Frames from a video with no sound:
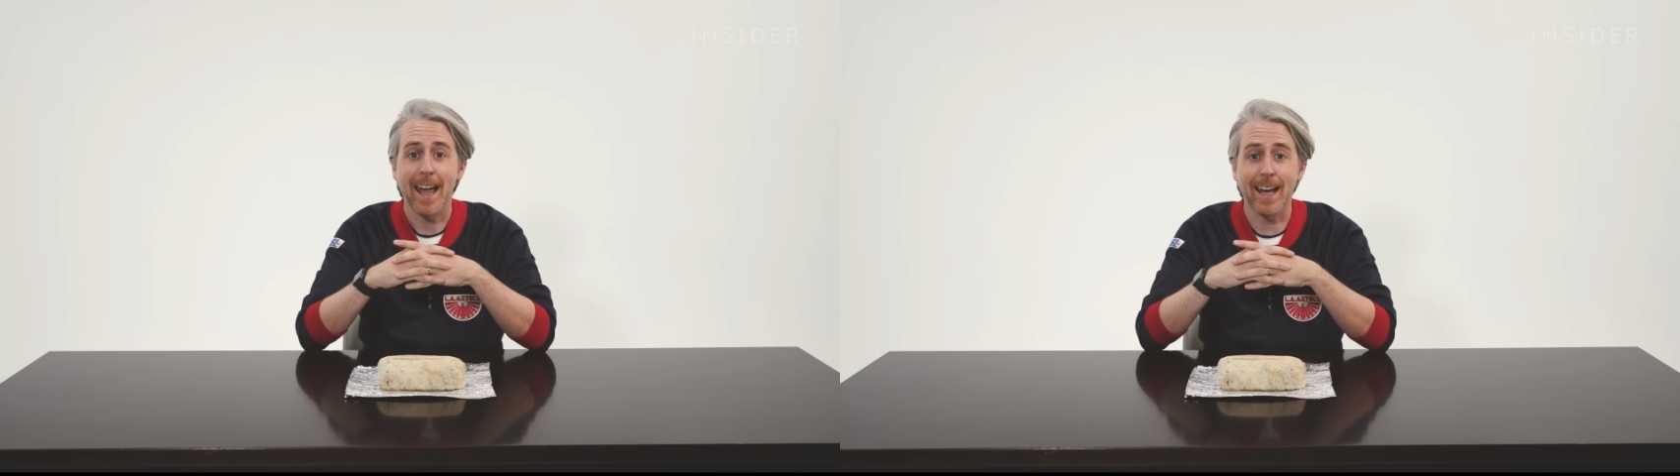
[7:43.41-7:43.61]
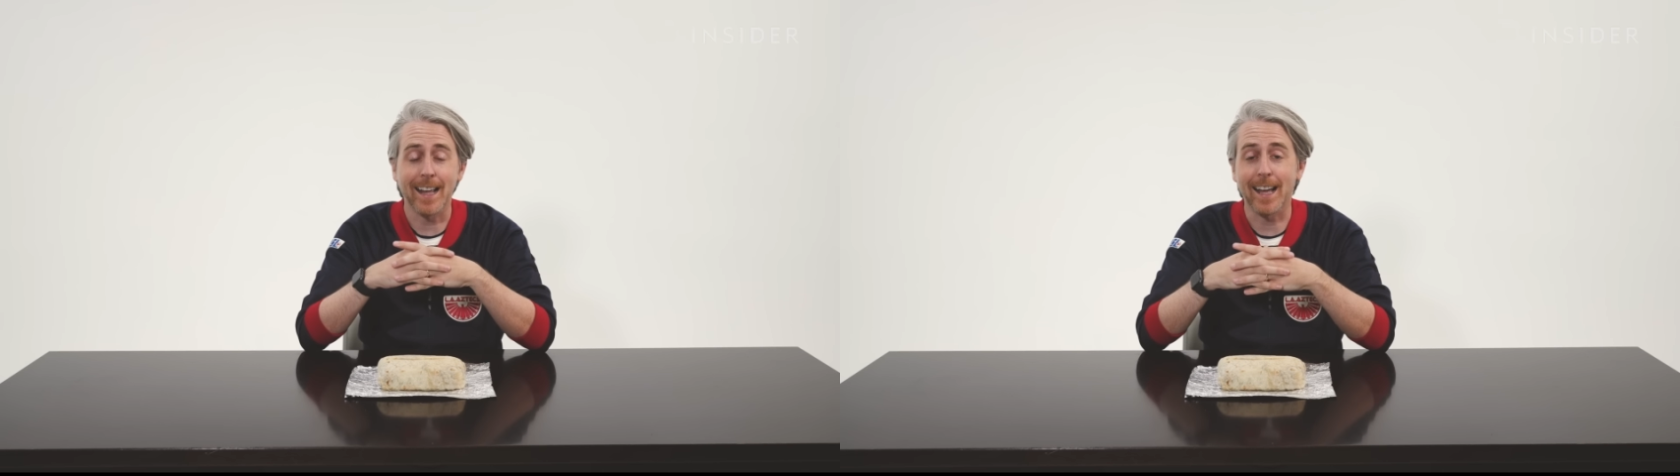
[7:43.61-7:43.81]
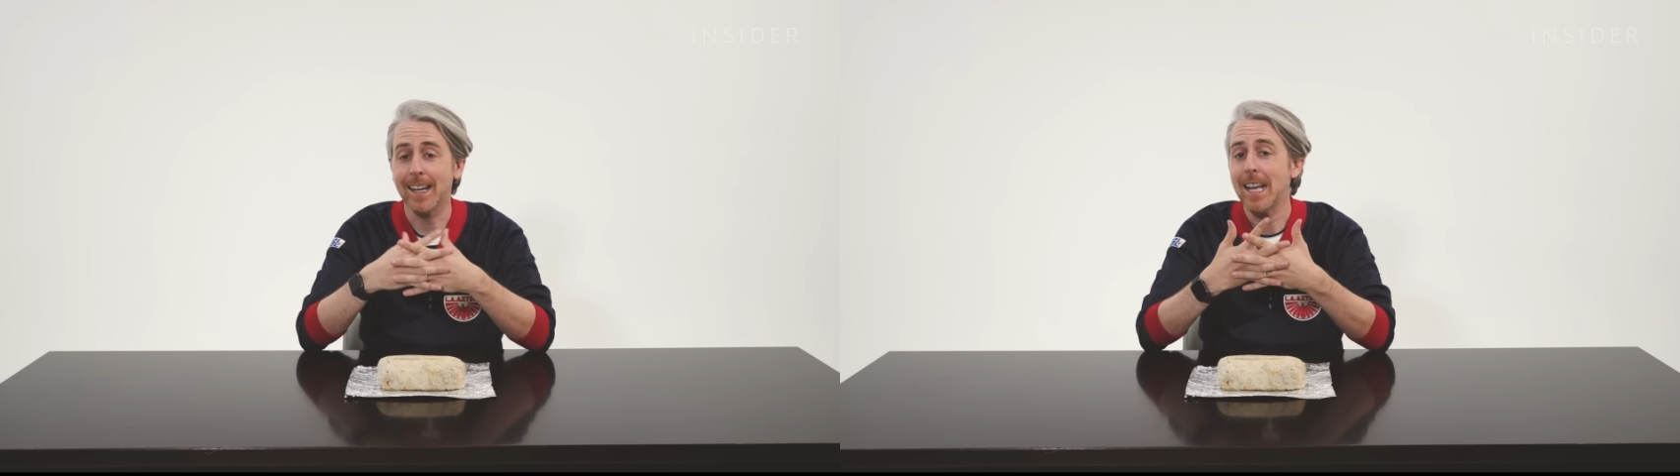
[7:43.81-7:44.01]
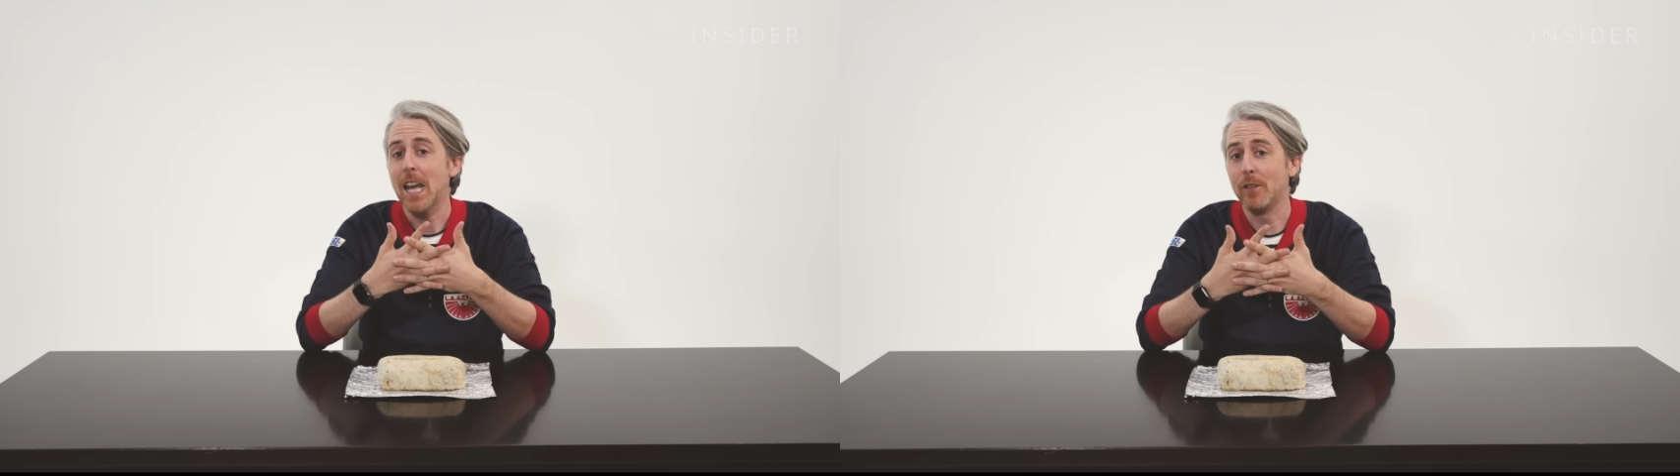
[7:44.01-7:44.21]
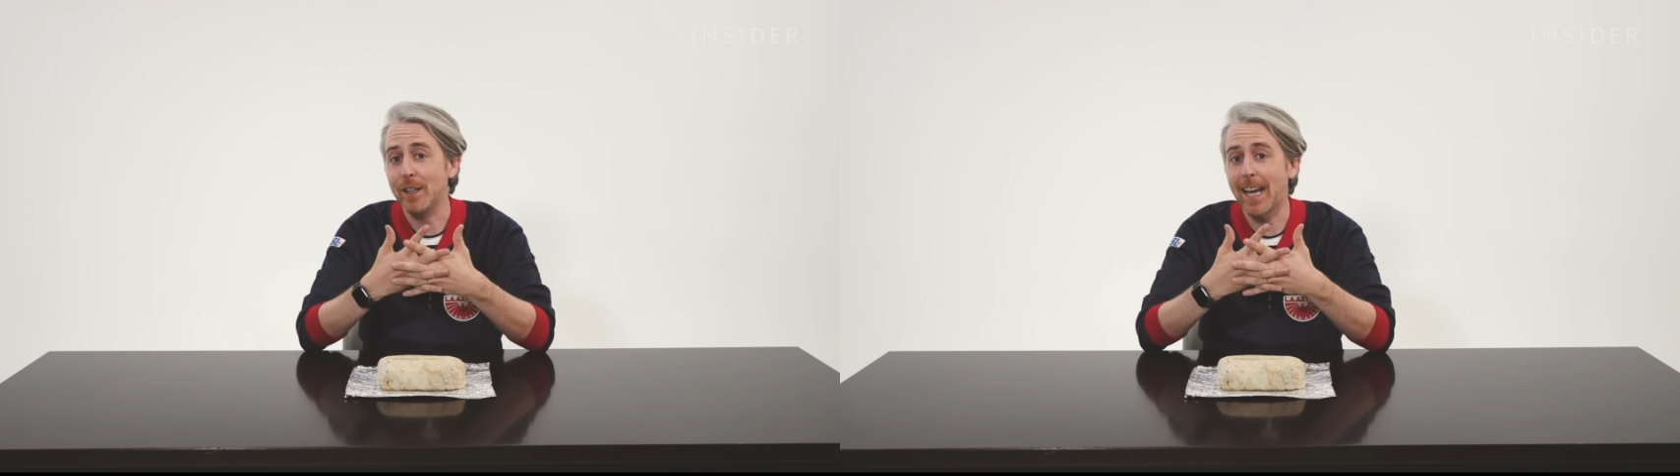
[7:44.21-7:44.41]
And hey,
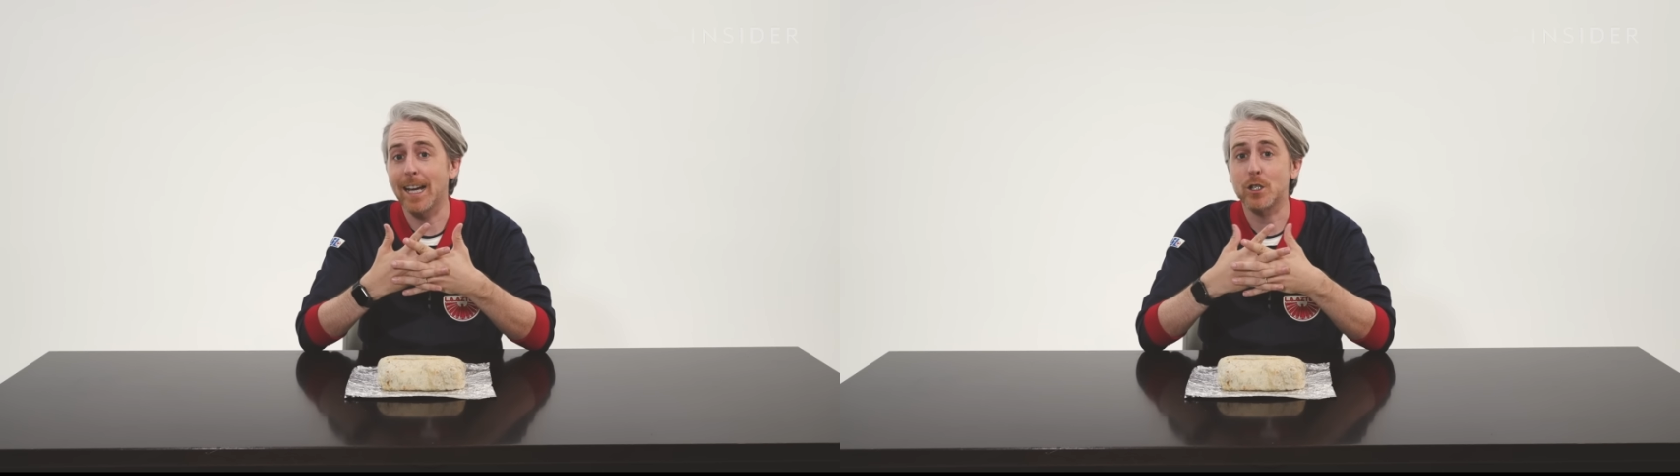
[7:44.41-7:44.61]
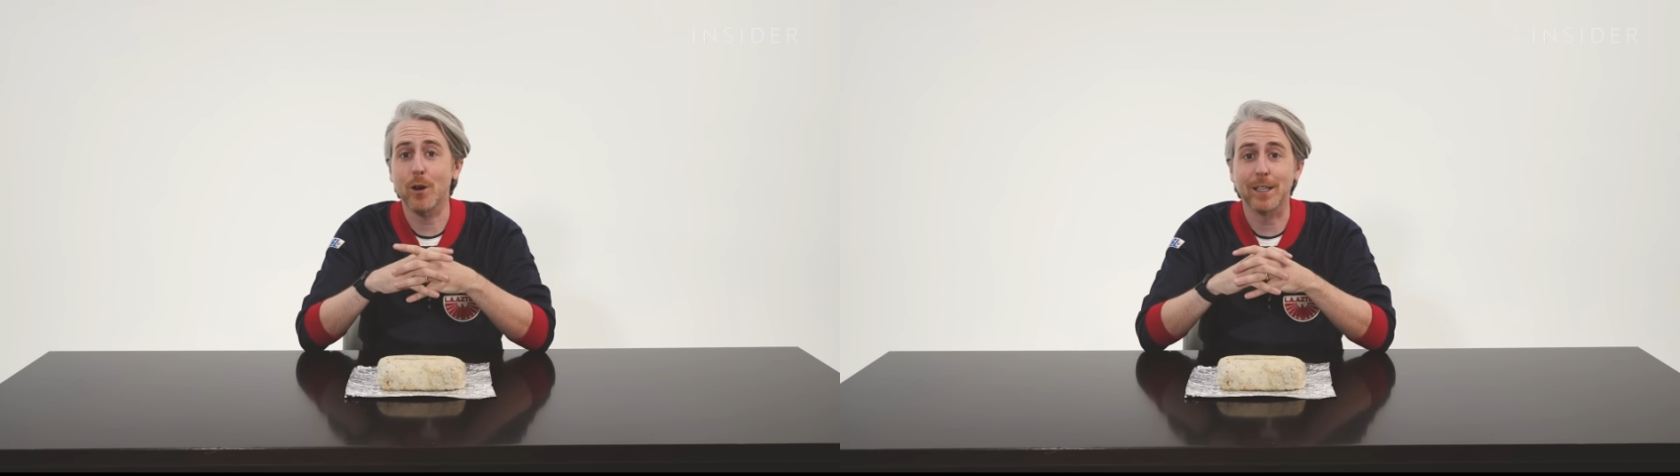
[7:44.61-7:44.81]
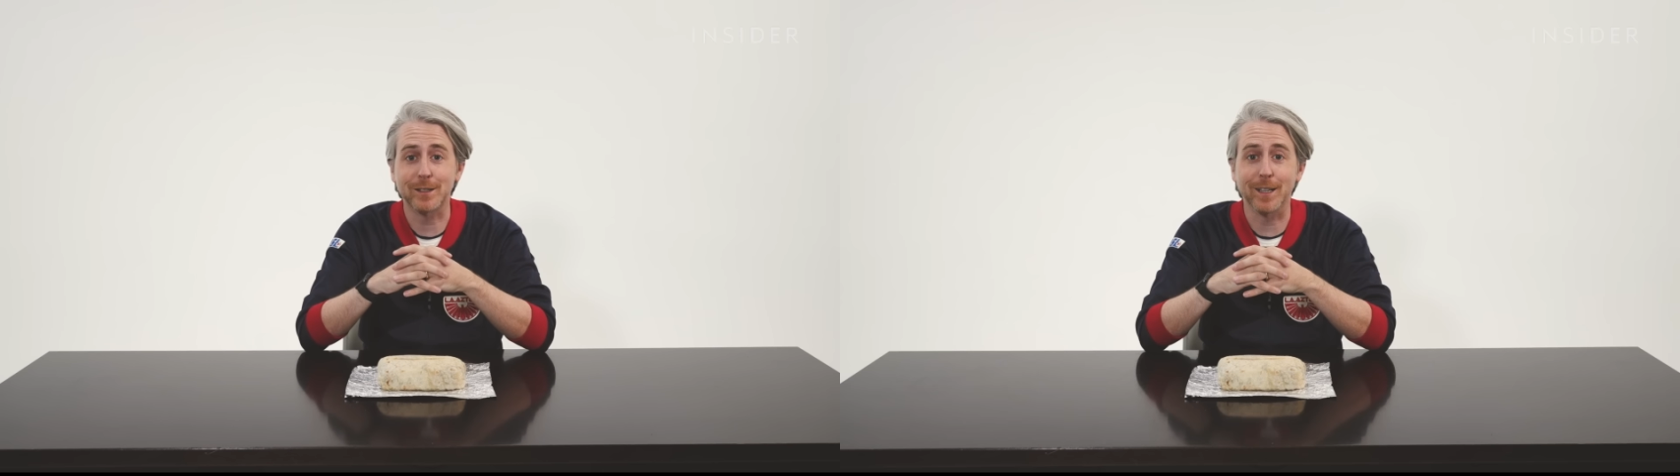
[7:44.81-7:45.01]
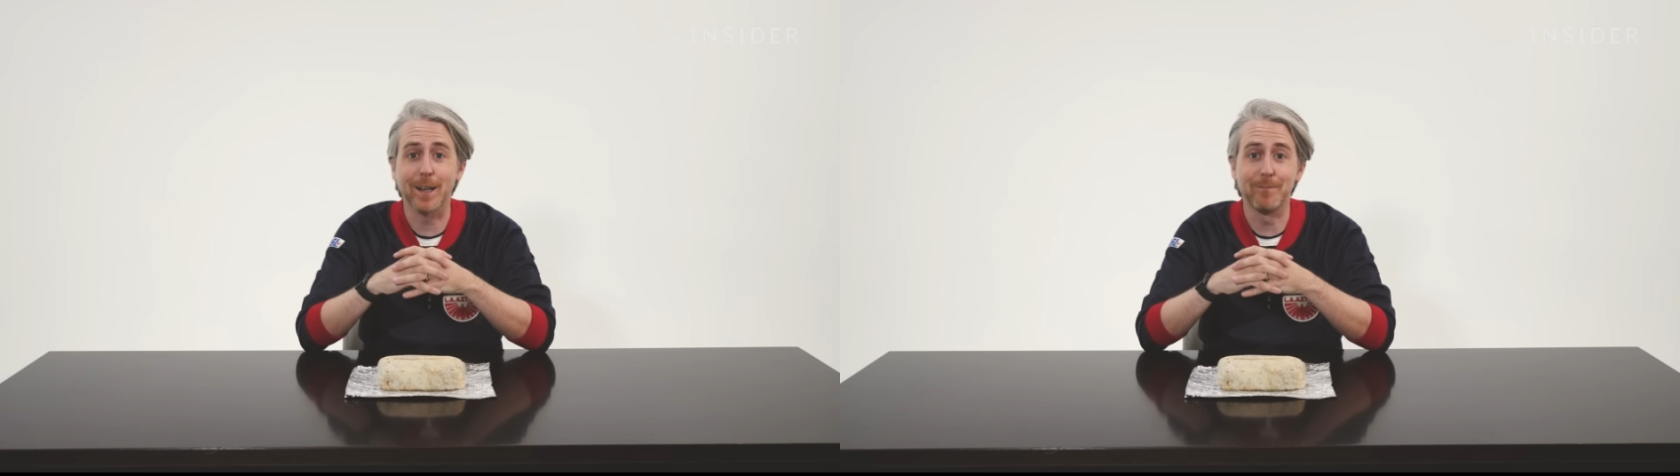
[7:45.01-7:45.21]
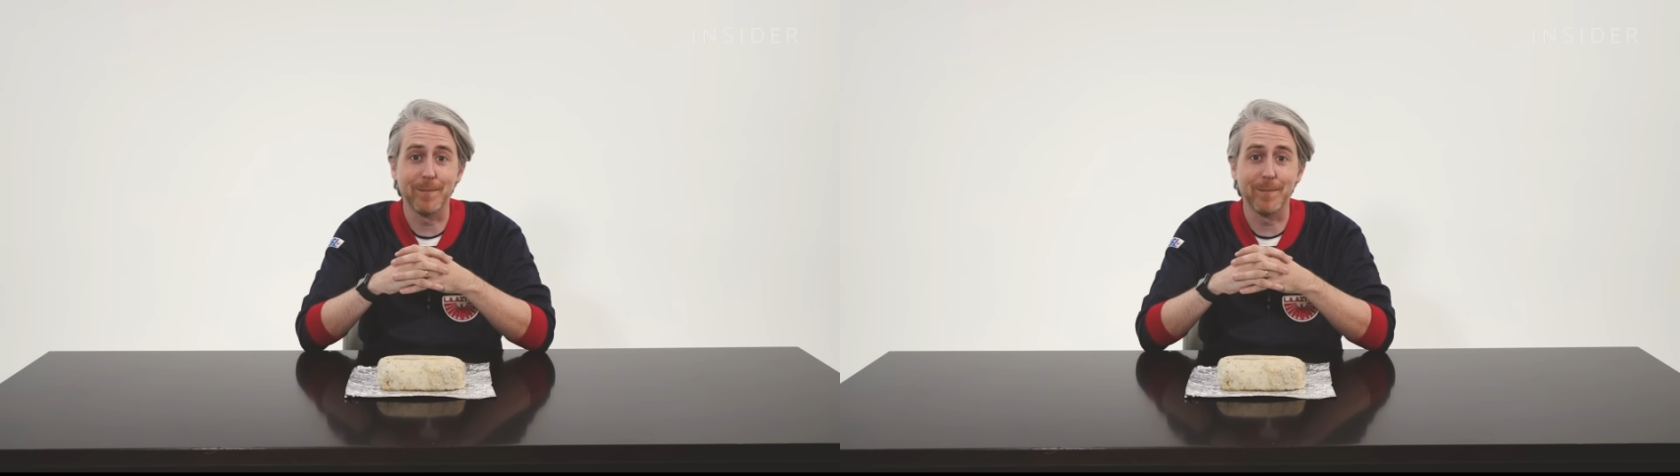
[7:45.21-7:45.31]
if you can't trust uh,